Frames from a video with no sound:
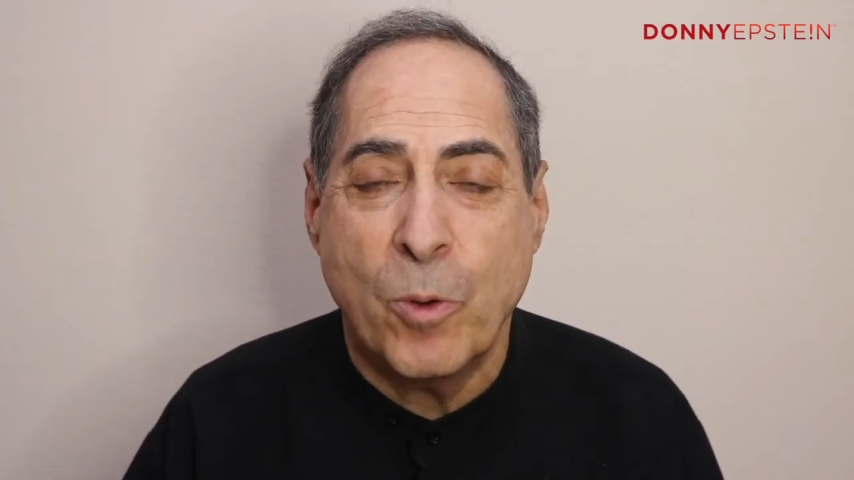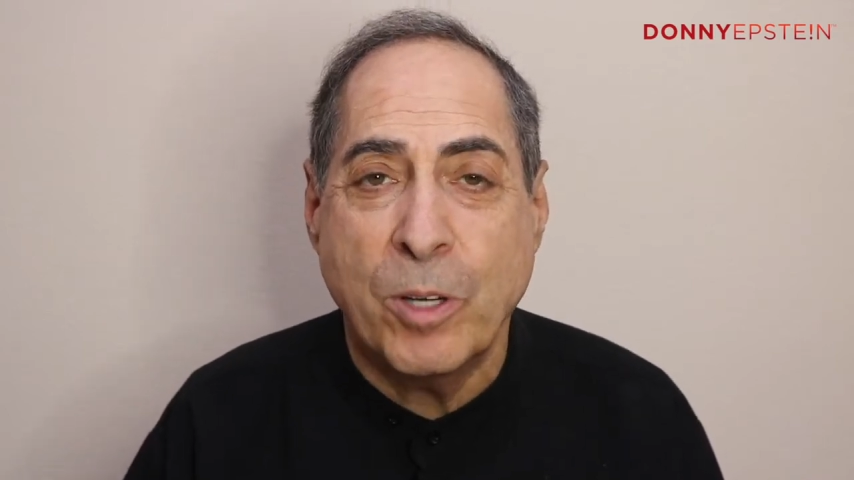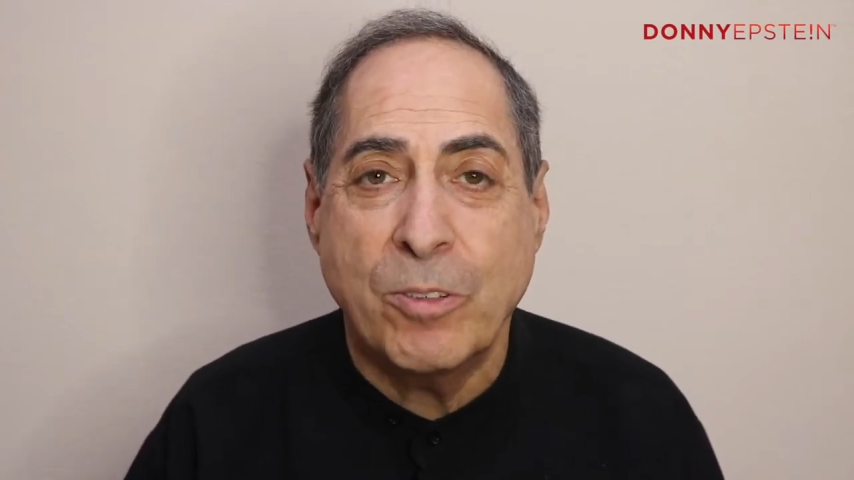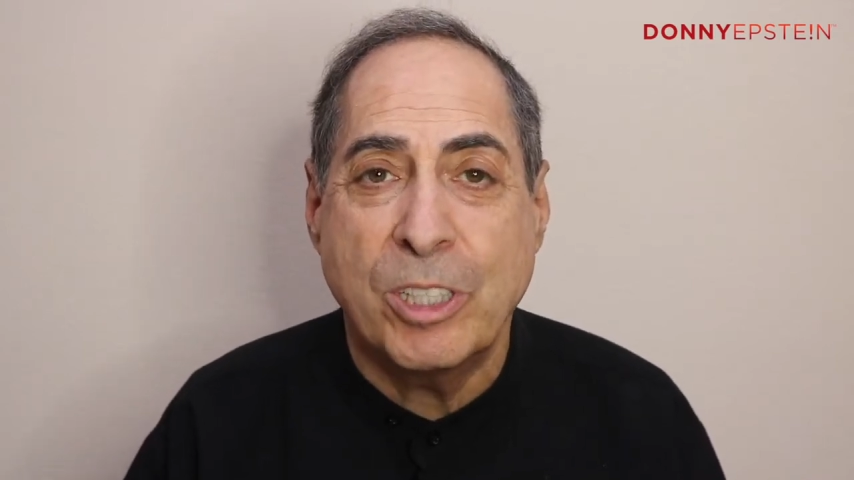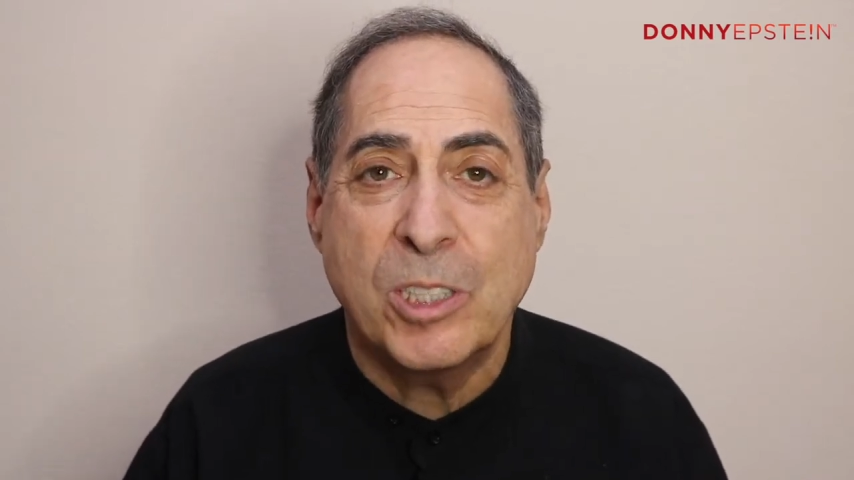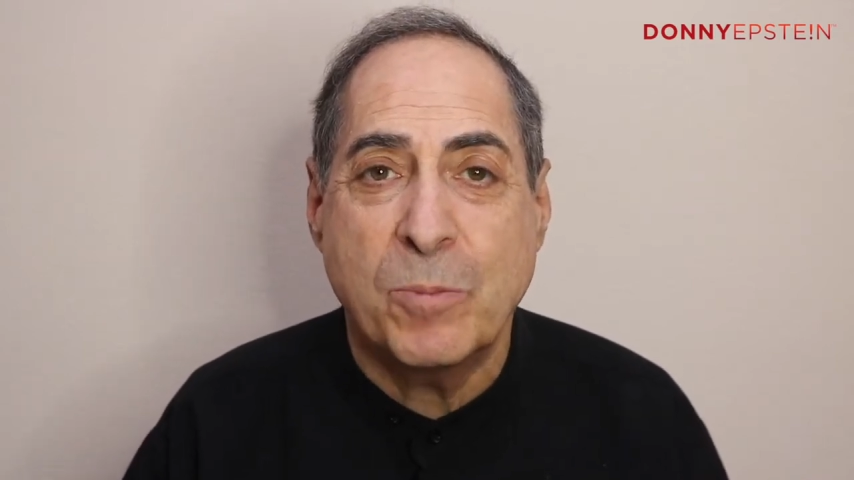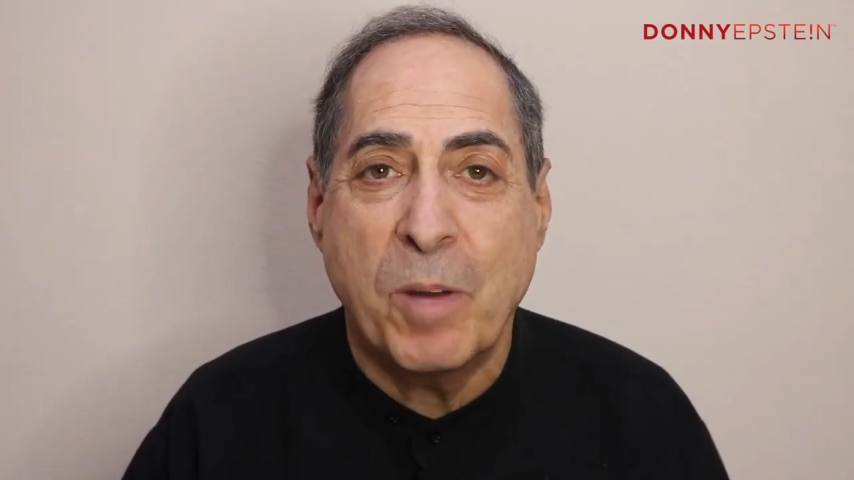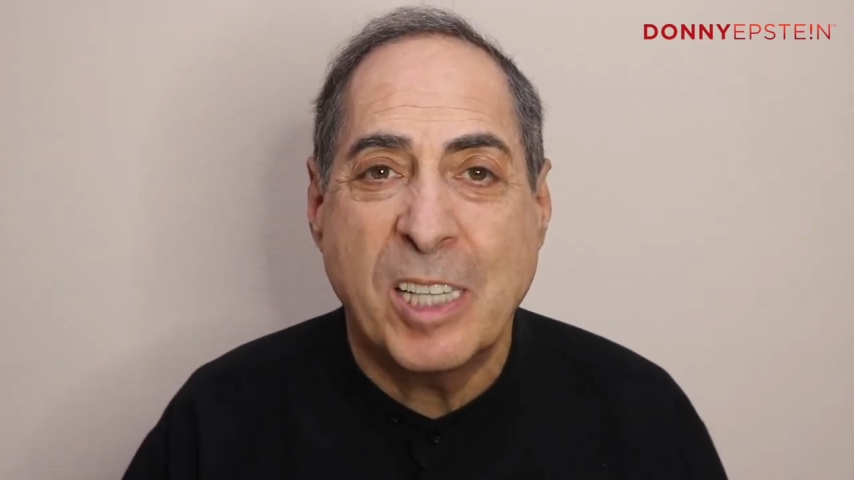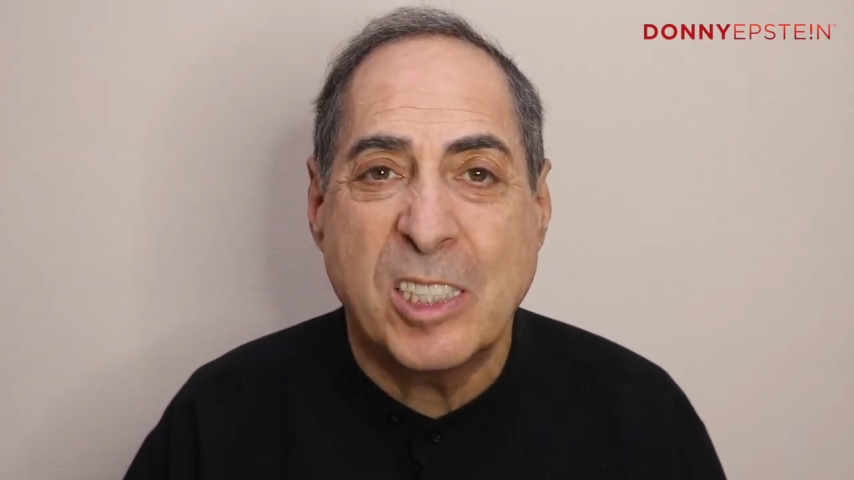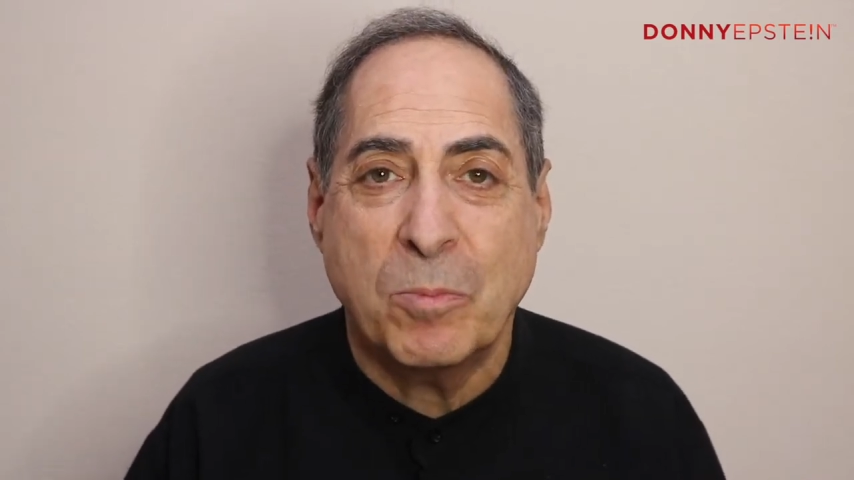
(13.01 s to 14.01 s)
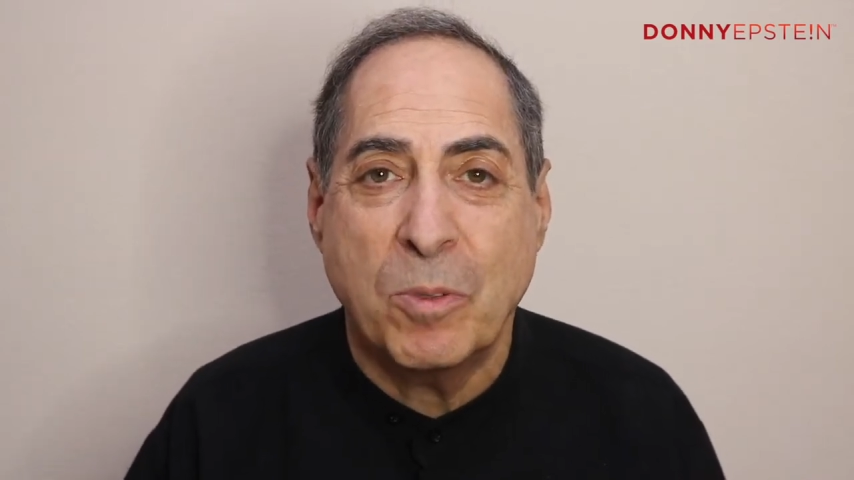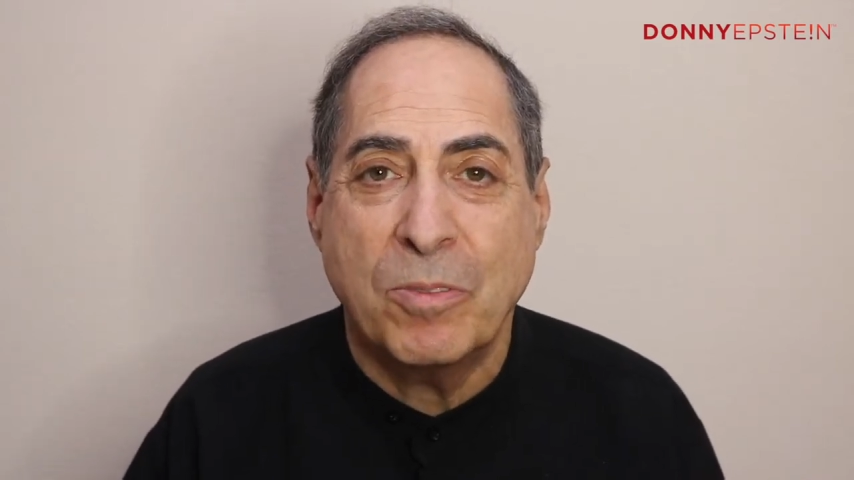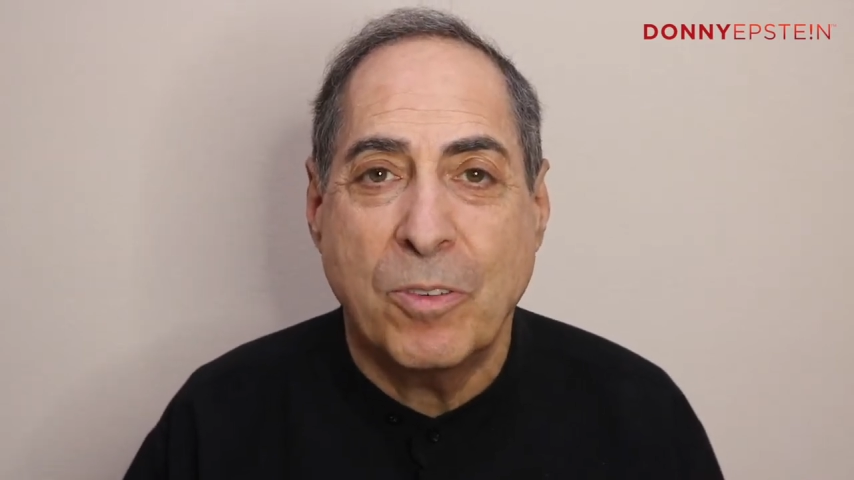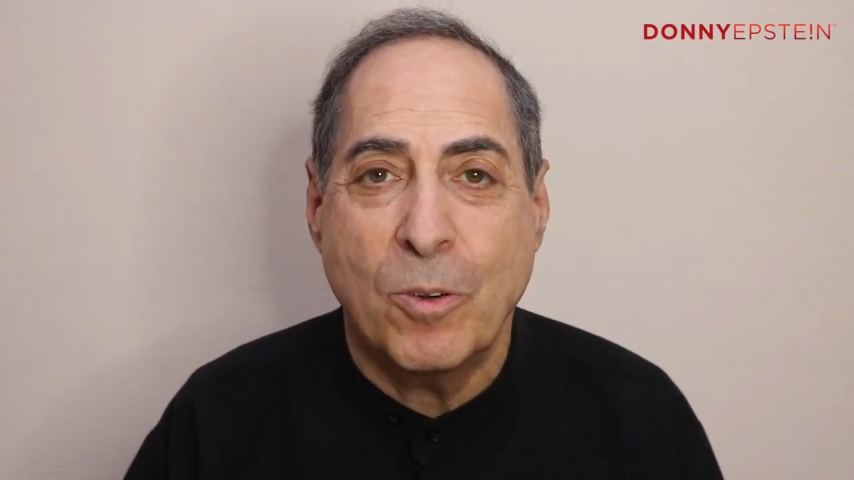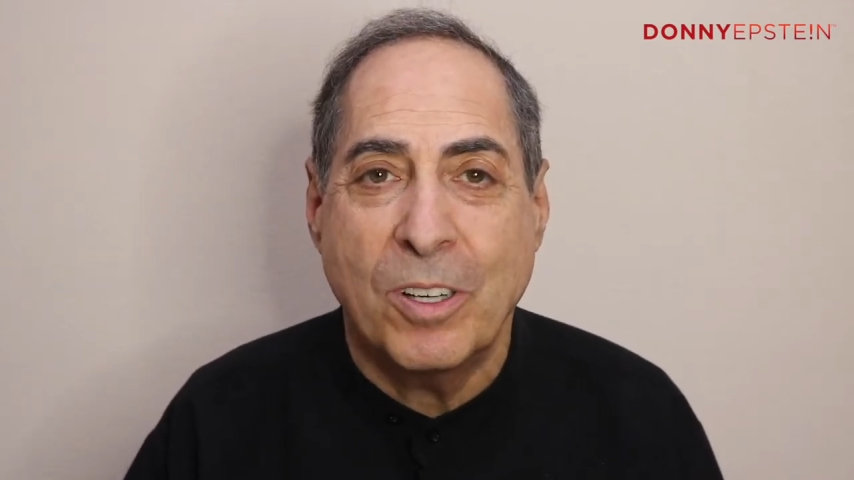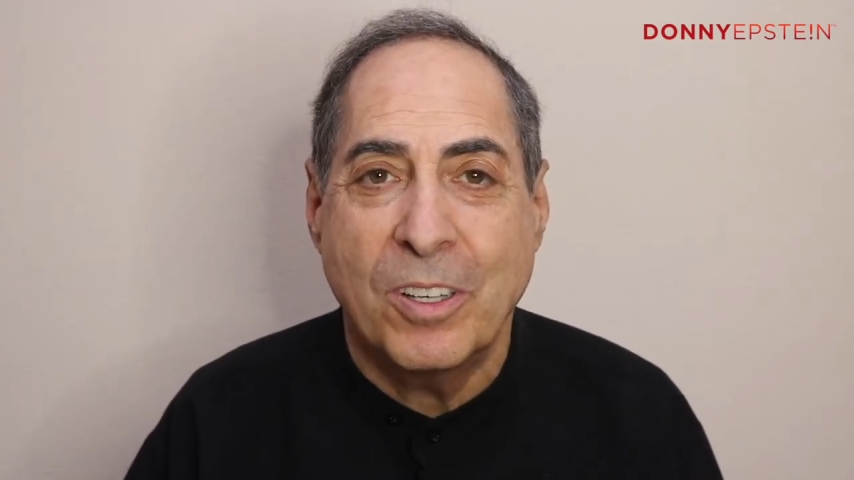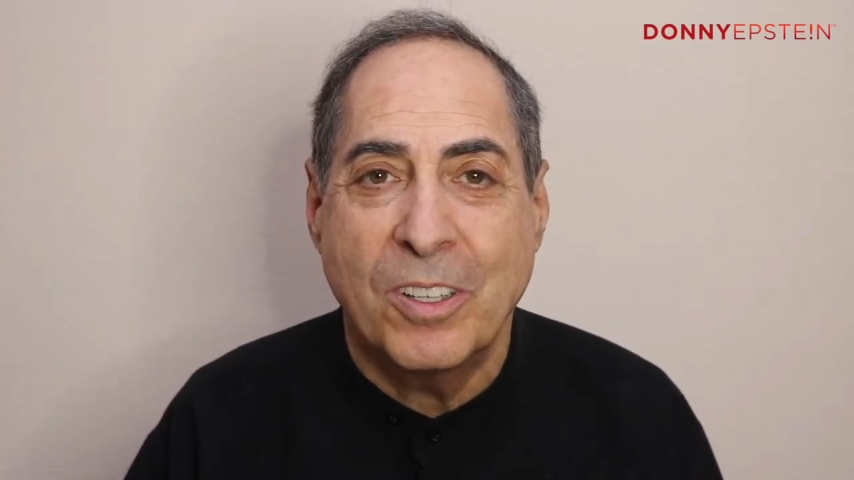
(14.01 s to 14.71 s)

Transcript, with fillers: What are we responsible for?